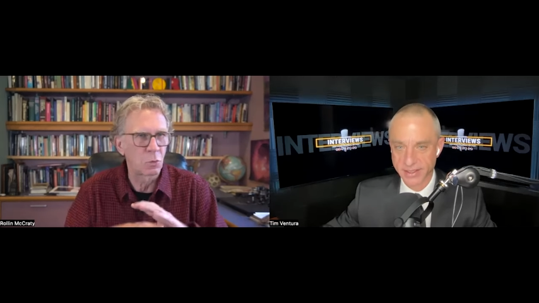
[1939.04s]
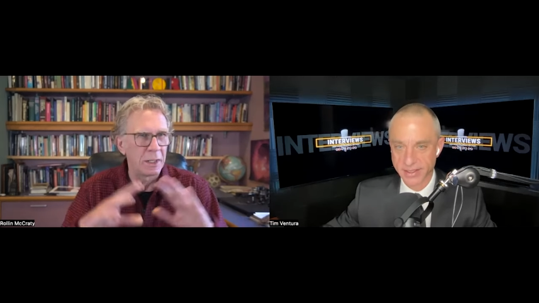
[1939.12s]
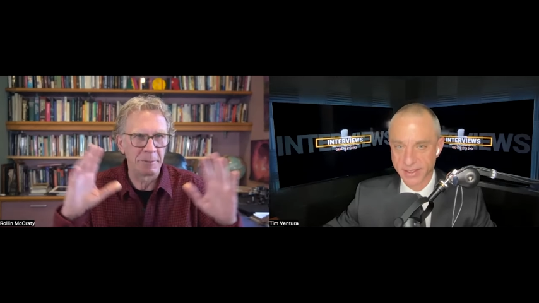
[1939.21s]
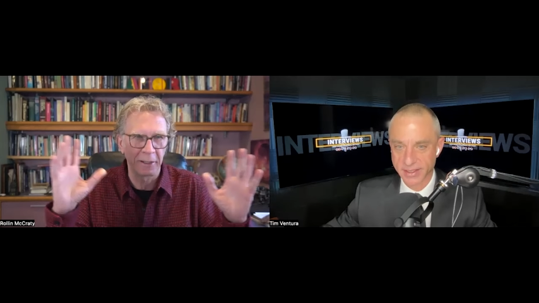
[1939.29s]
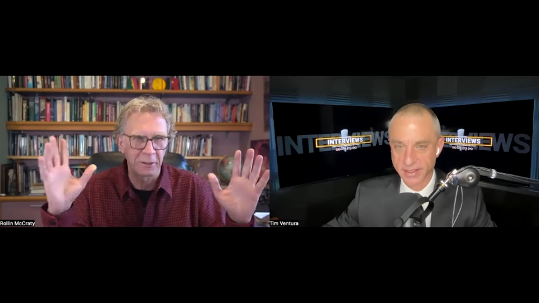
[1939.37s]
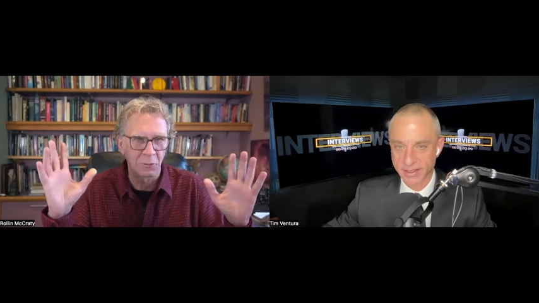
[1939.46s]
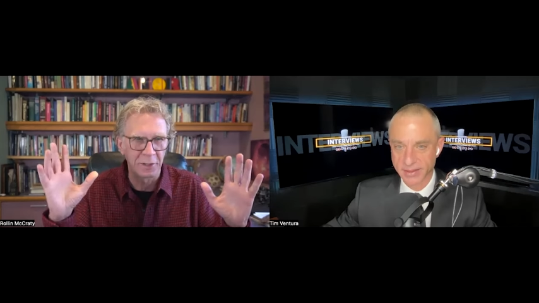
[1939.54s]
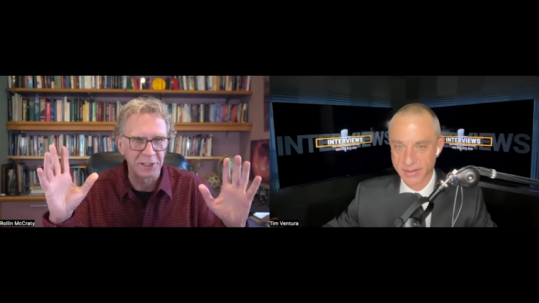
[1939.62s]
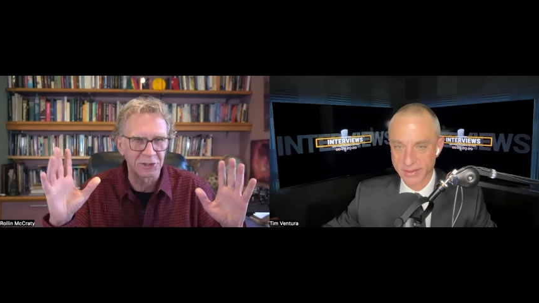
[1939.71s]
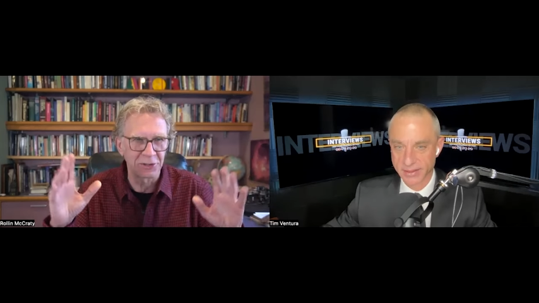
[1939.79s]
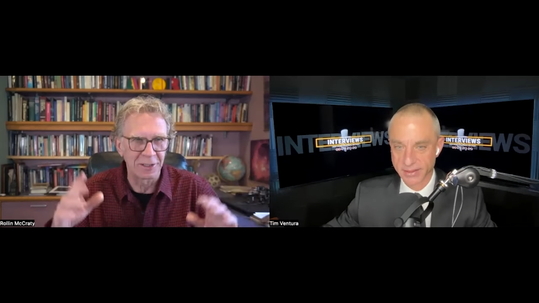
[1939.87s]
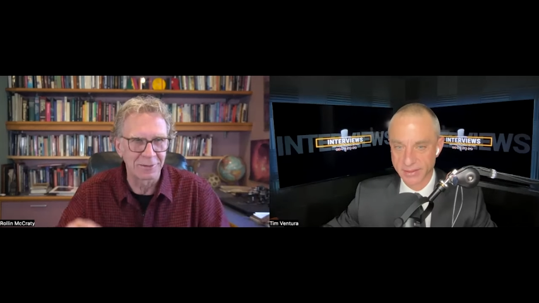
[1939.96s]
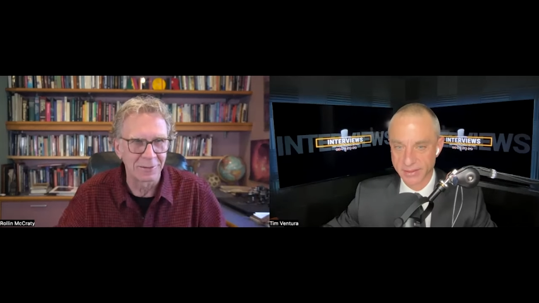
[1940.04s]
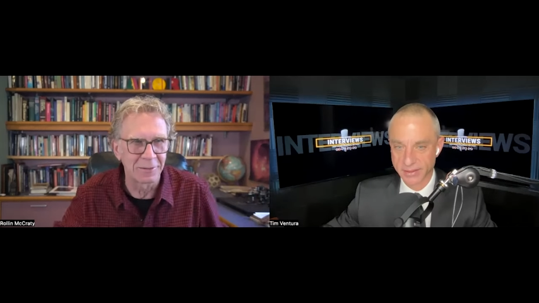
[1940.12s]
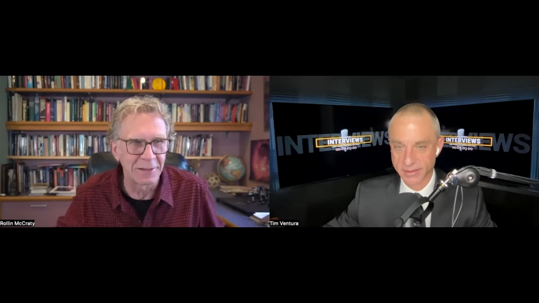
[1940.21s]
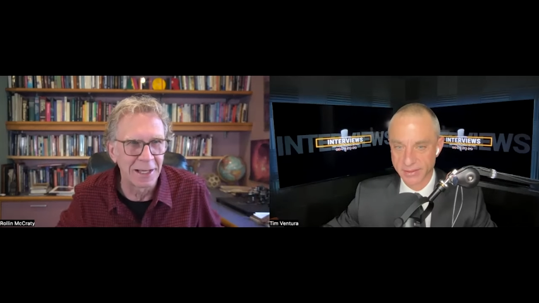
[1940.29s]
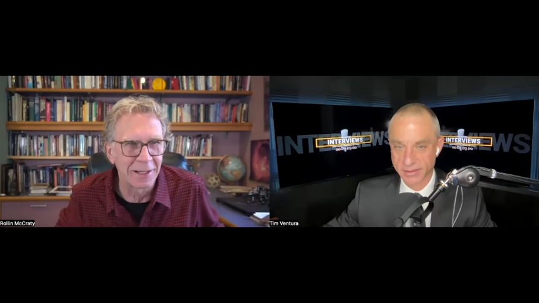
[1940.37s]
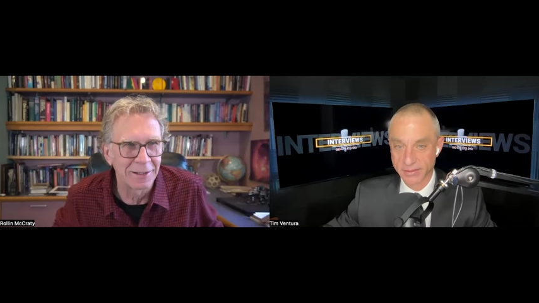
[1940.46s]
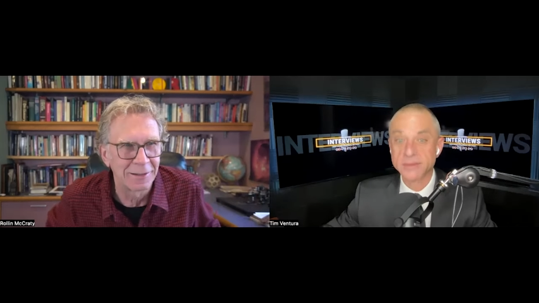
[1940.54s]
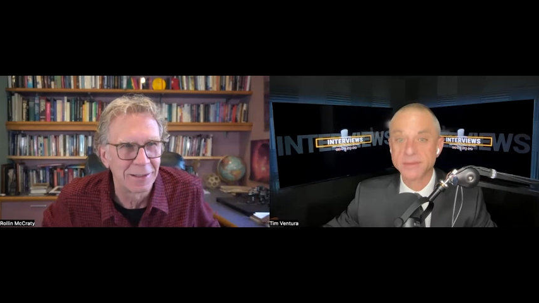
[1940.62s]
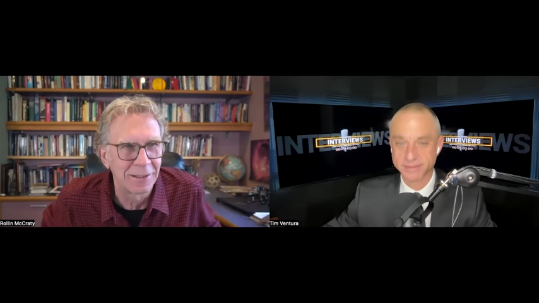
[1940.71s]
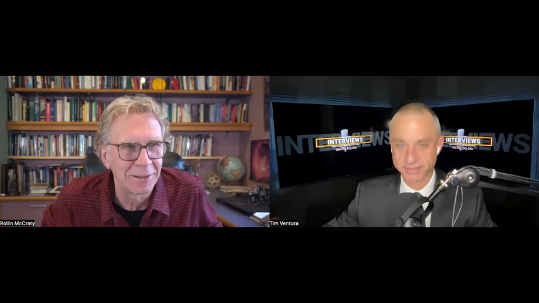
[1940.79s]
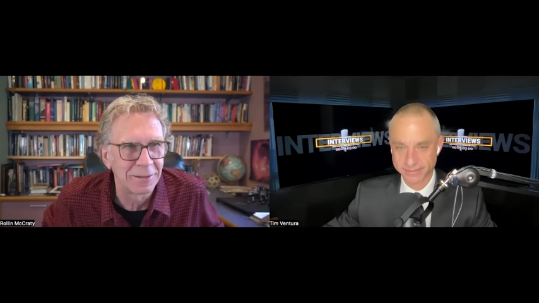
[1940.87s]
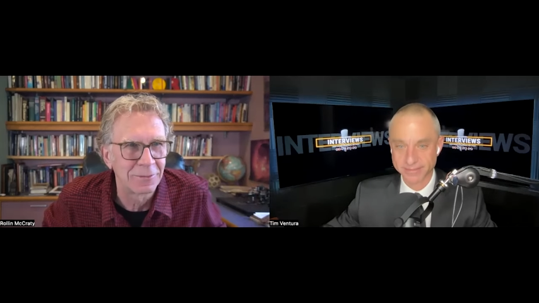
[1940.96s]
Speaker 1: way bigger reach than than that
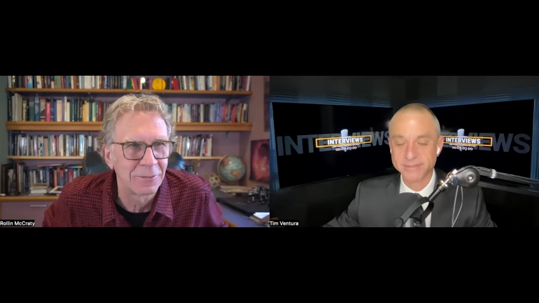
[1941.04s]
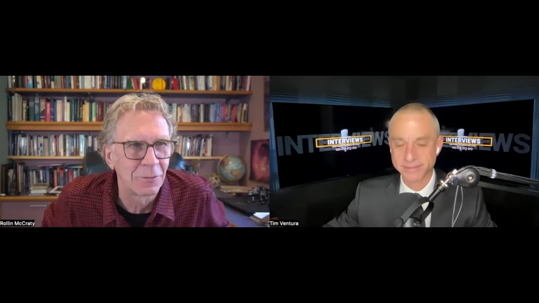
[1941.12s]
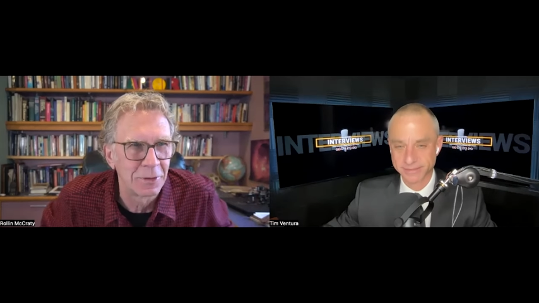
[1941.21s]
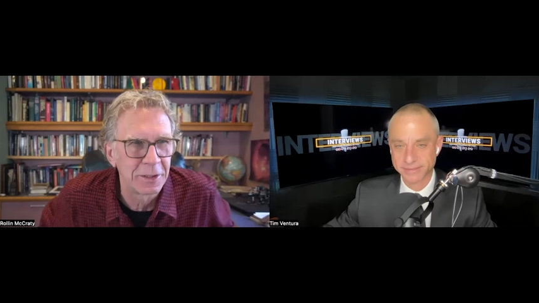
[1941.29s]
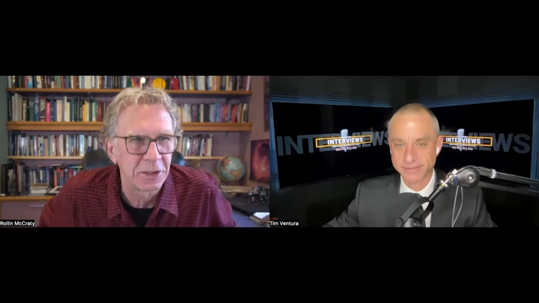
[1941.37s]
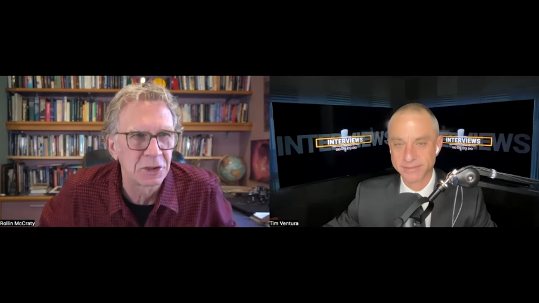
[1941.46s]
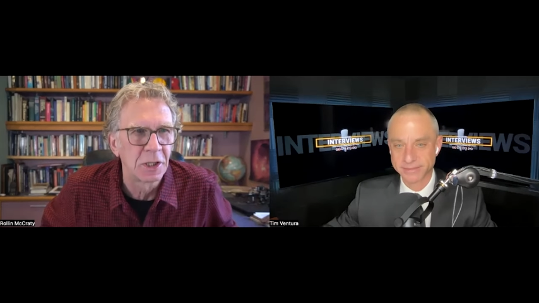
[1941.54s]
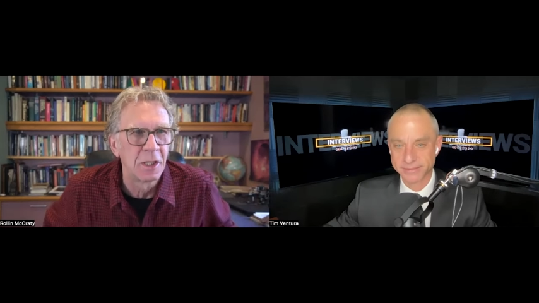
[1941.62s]
uh, over the years.